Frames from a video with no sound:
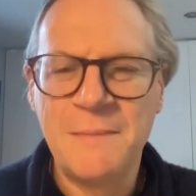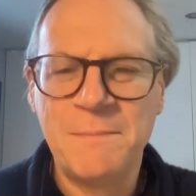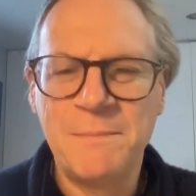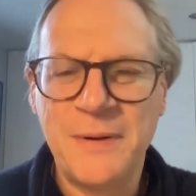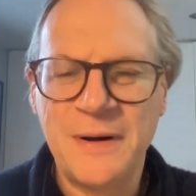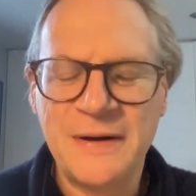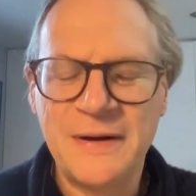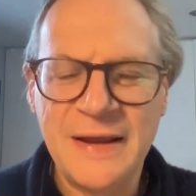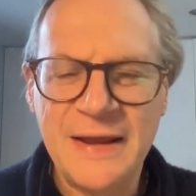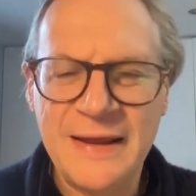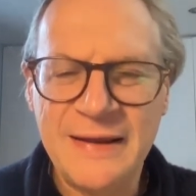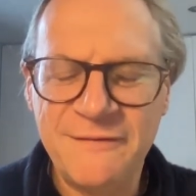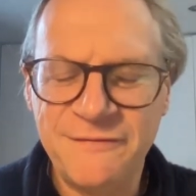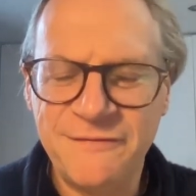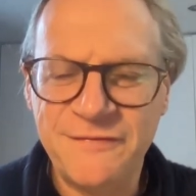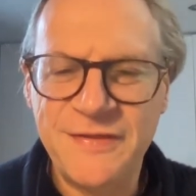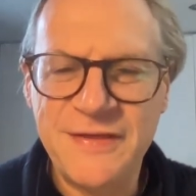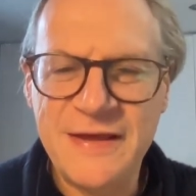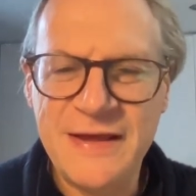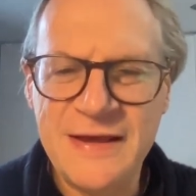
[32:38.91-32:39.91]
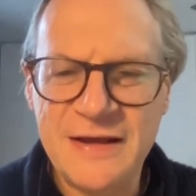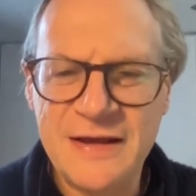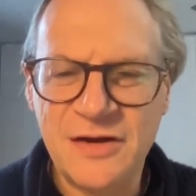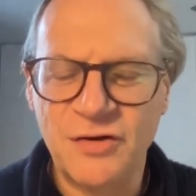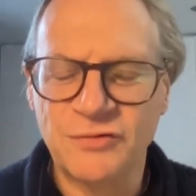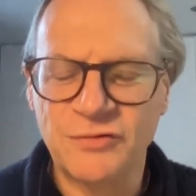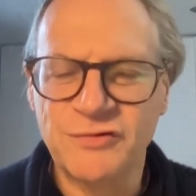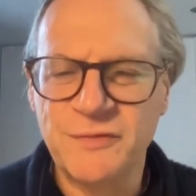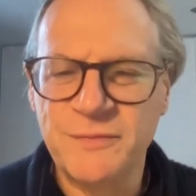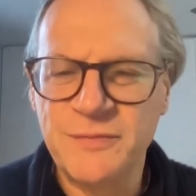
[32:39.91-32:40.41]
But if the
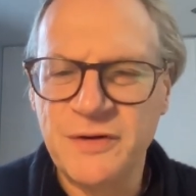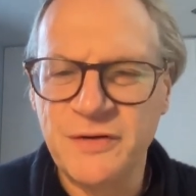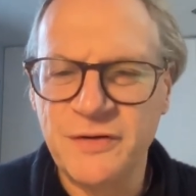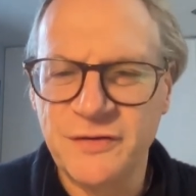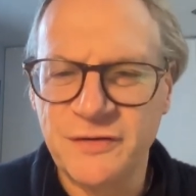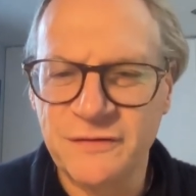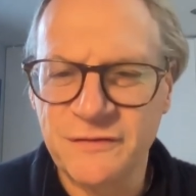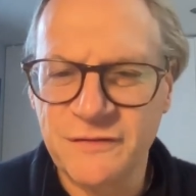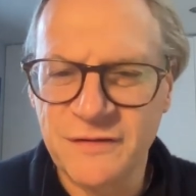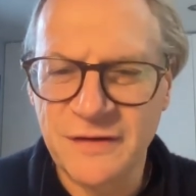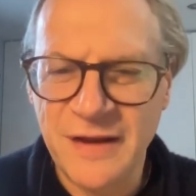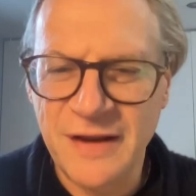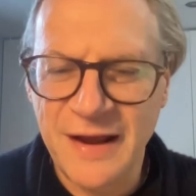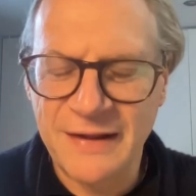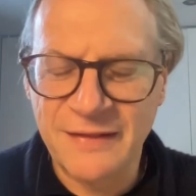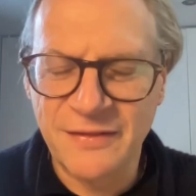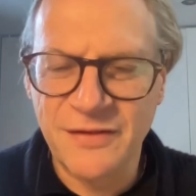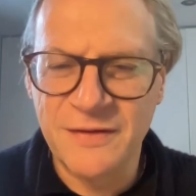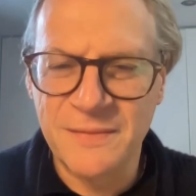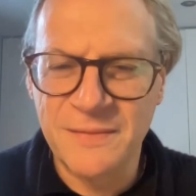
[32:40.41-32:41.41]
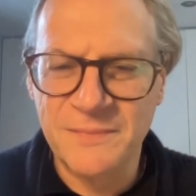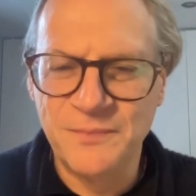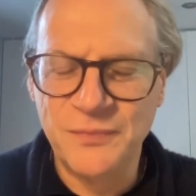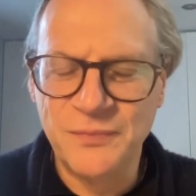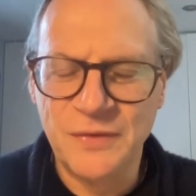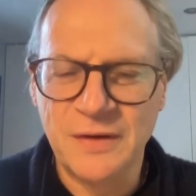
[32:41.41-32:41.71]
contributions are like the